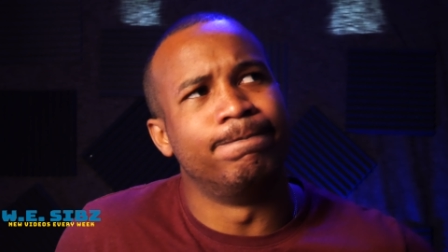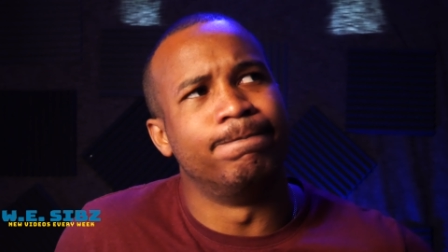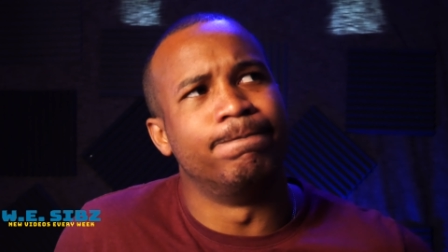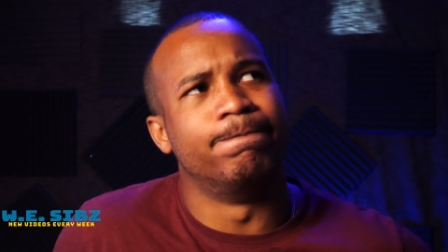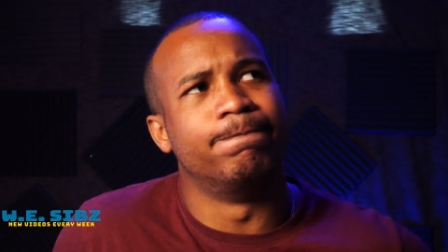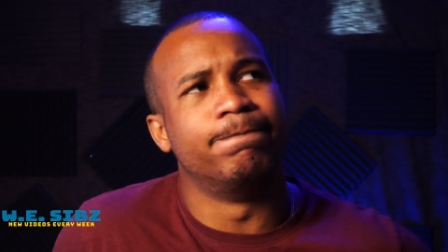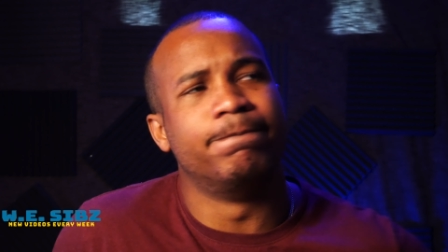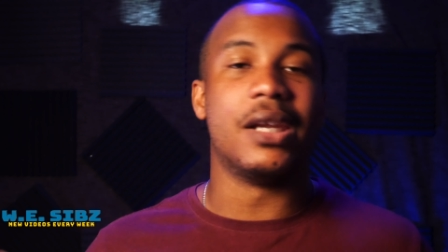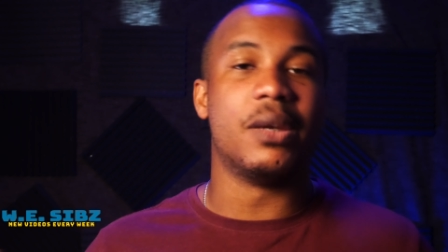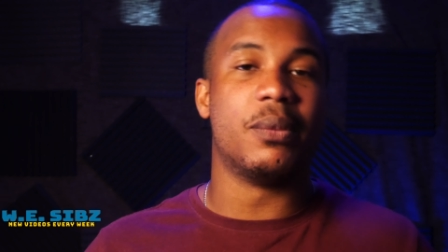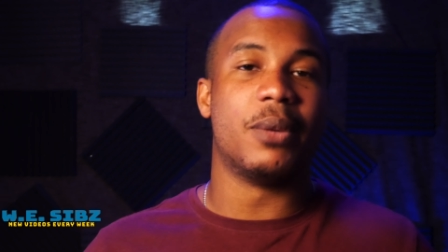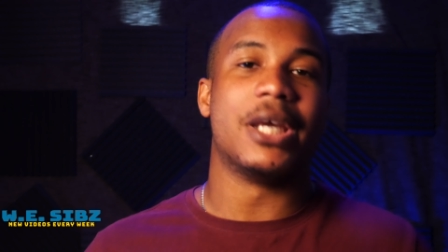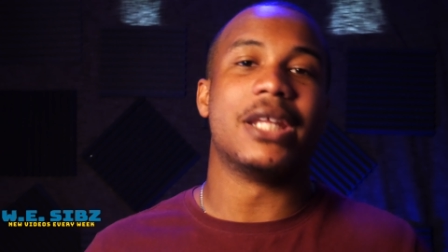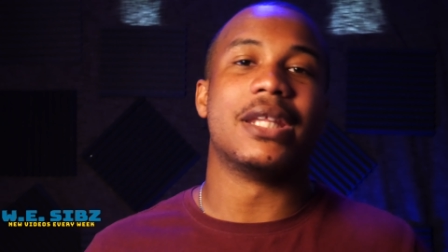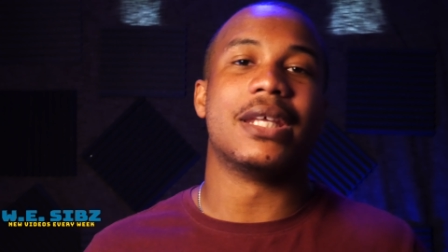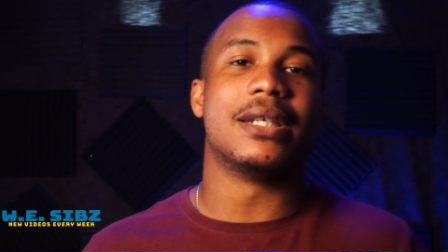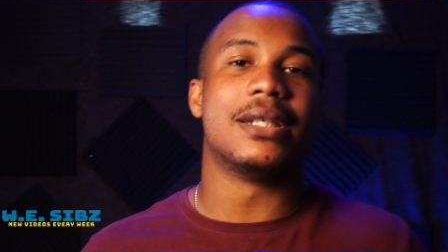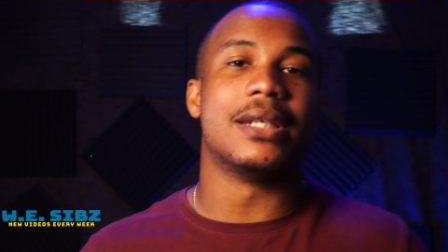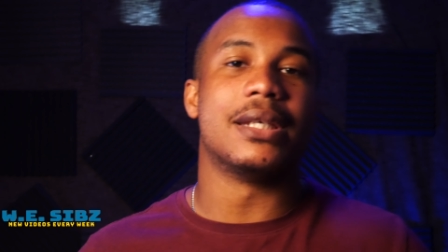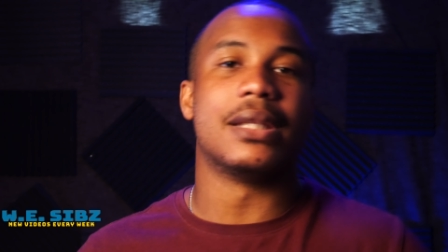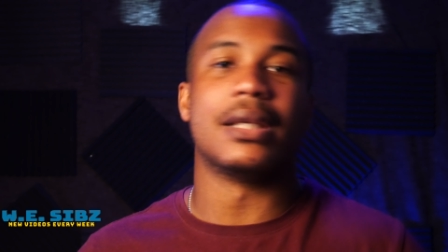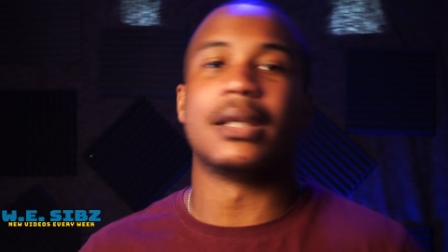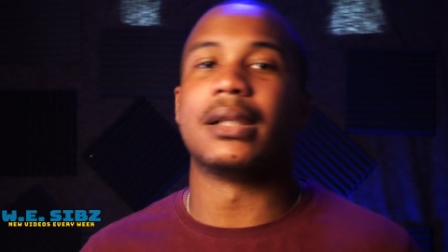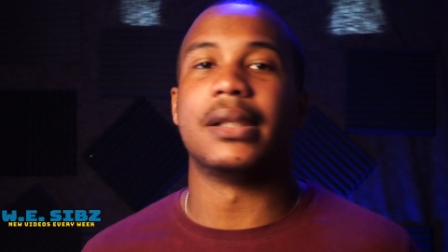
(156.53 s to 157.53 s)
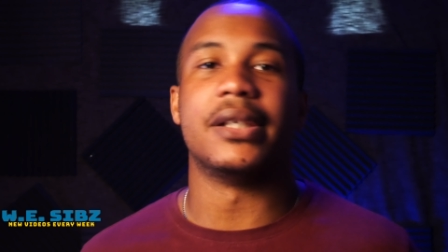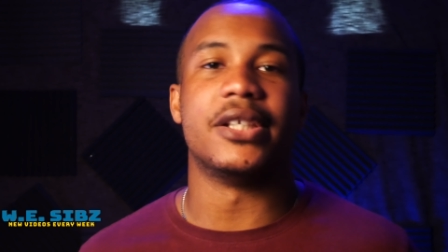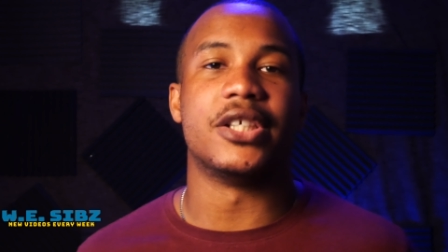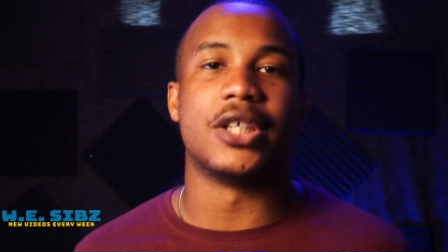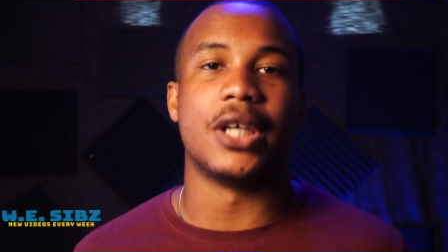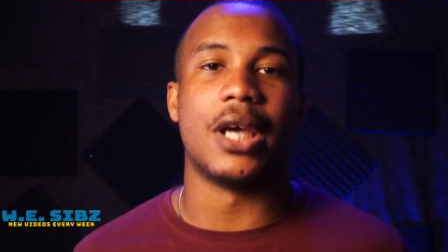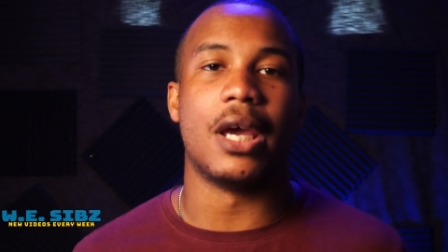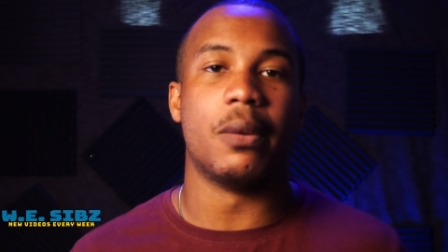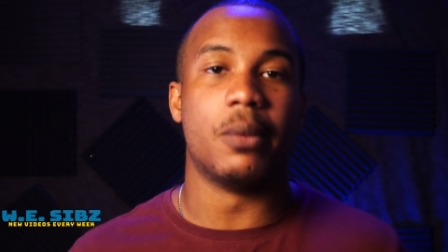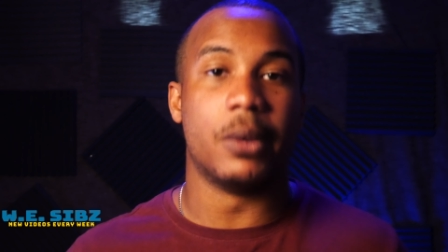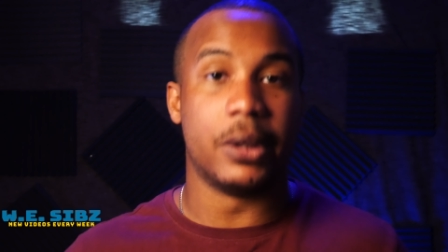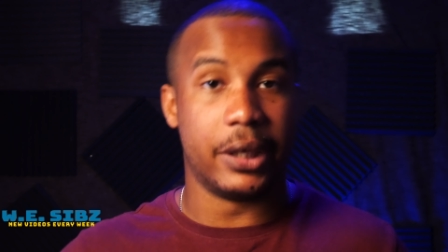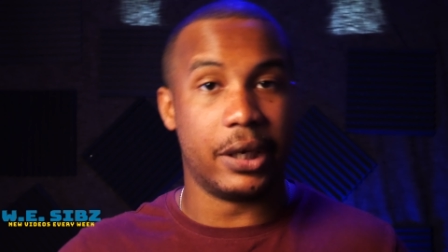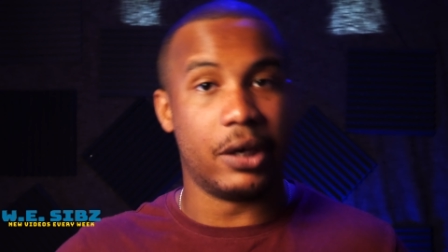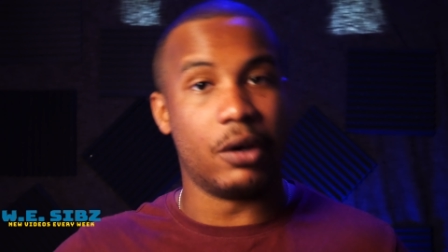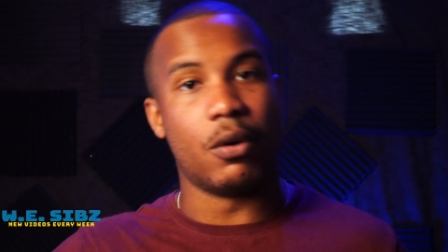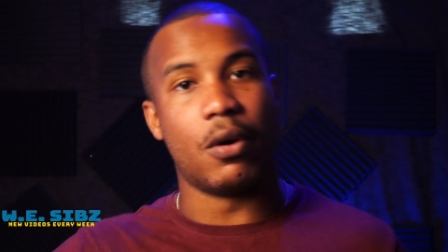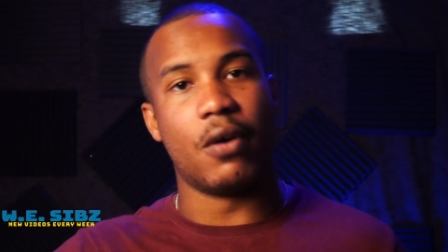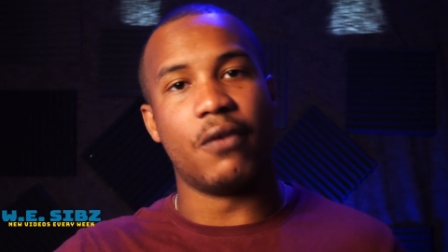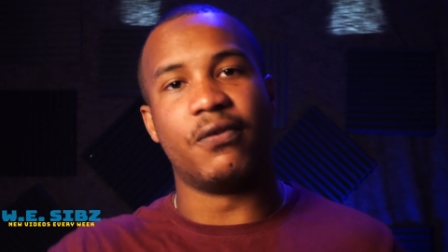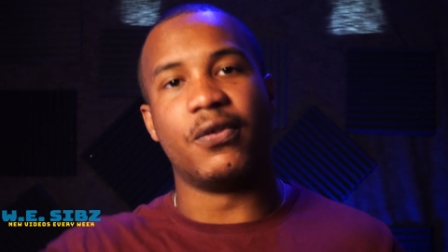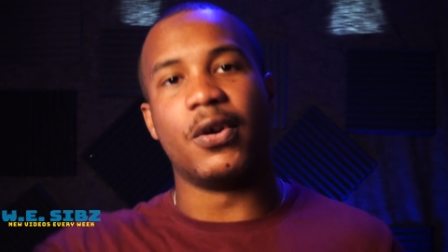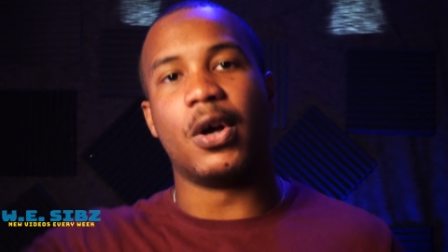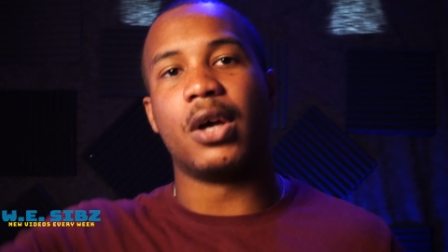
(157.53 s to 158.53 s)
Hmm. Anyway, they did the cliche where the
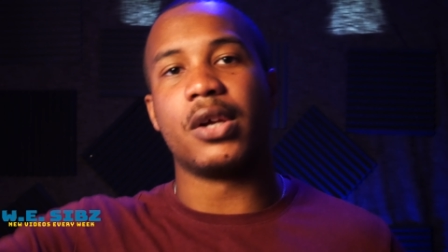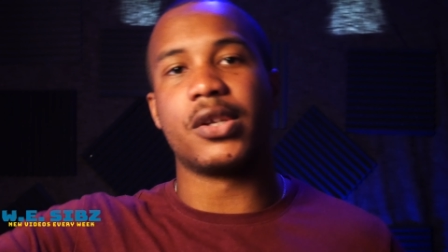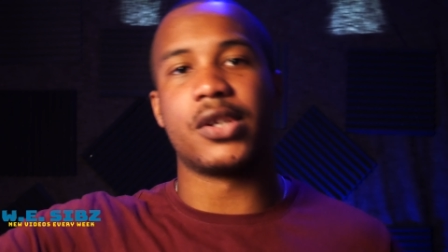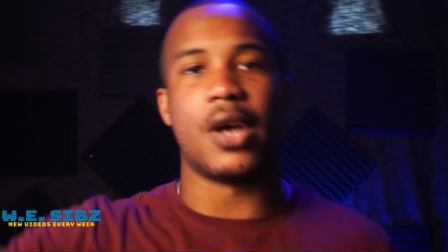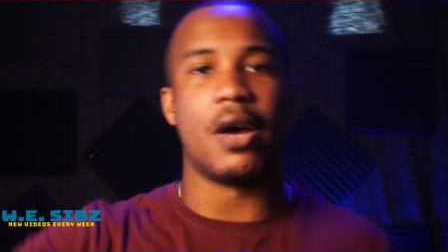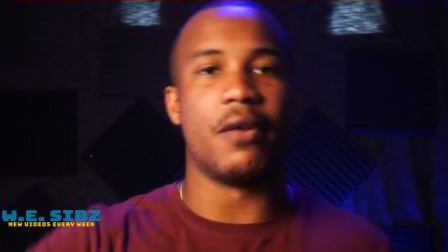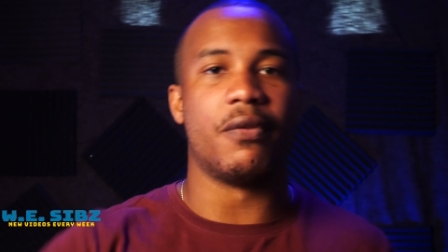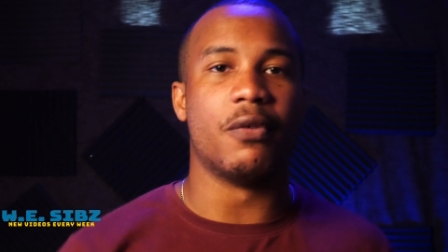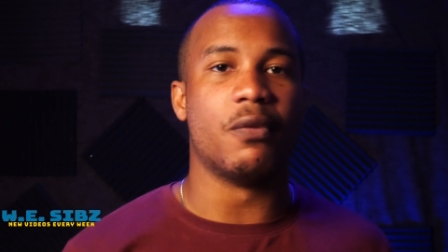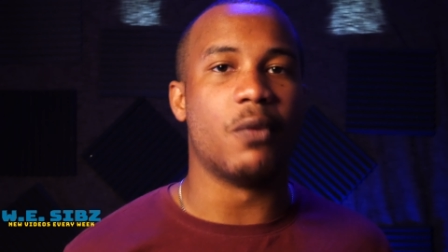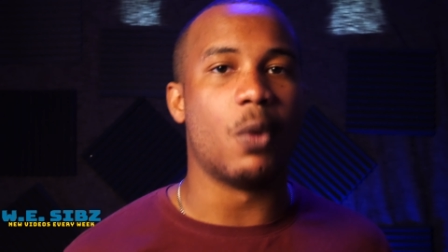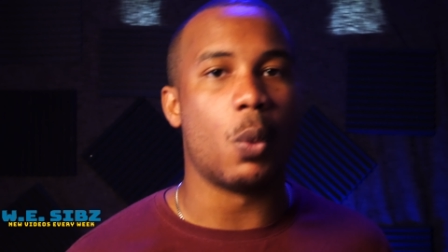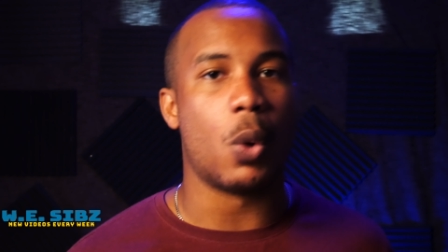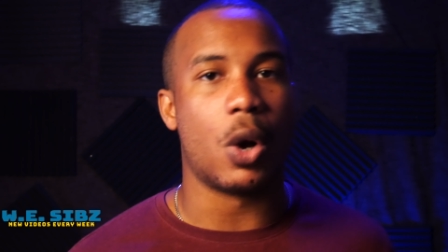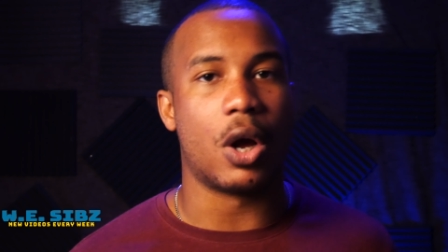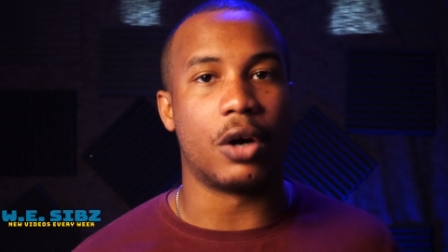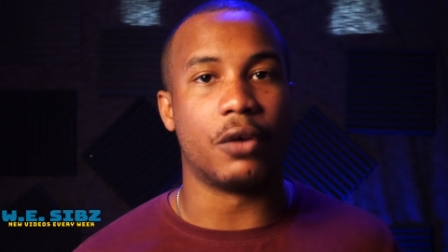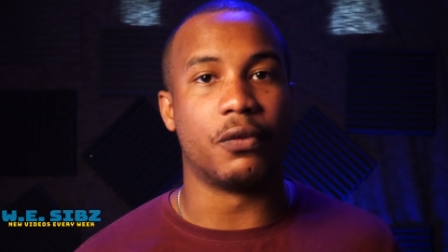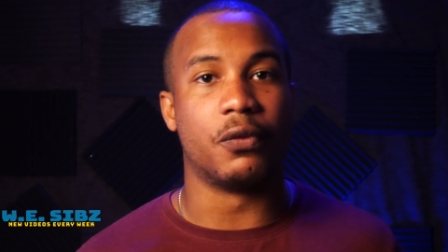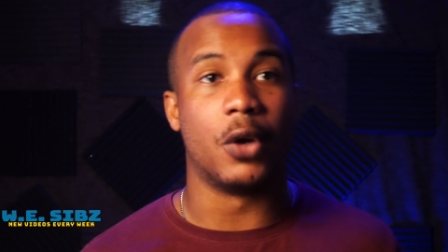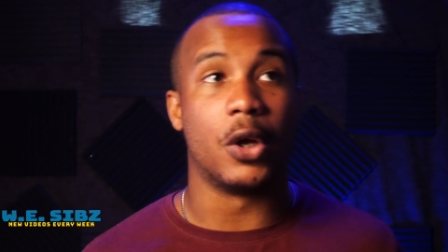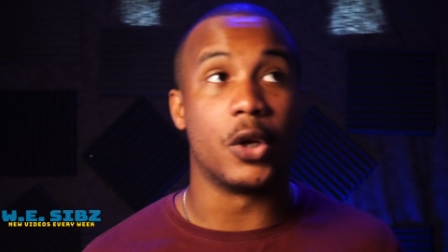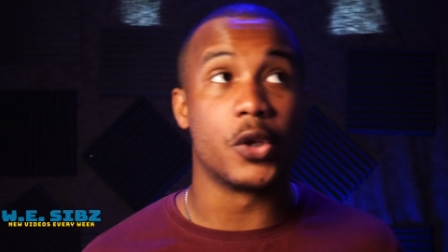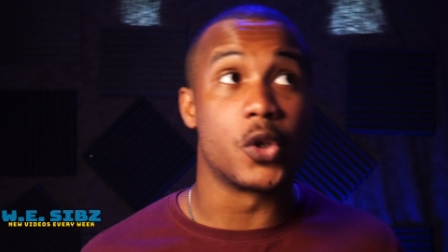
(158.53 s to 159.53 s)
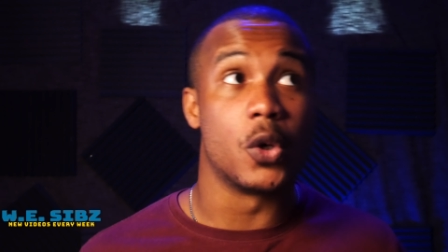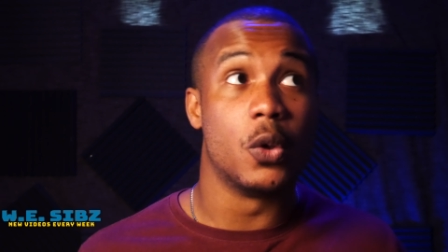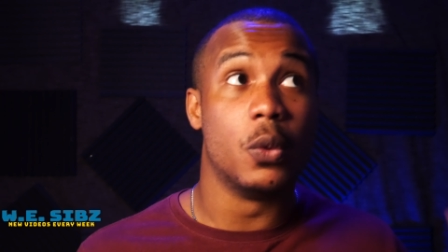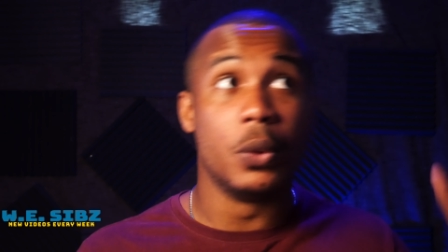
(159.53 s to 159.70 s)
hero falls off of a waterfall,